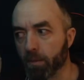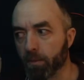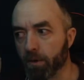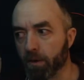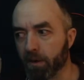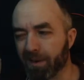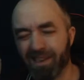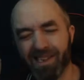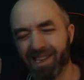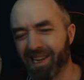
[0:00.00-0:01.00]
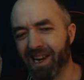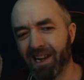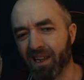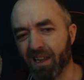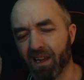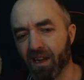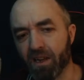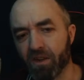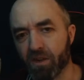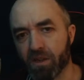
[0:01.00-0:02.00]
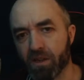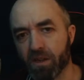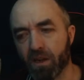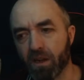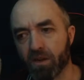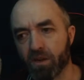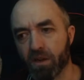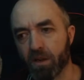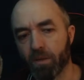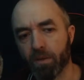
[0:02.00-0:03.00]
But you can't trust anyone.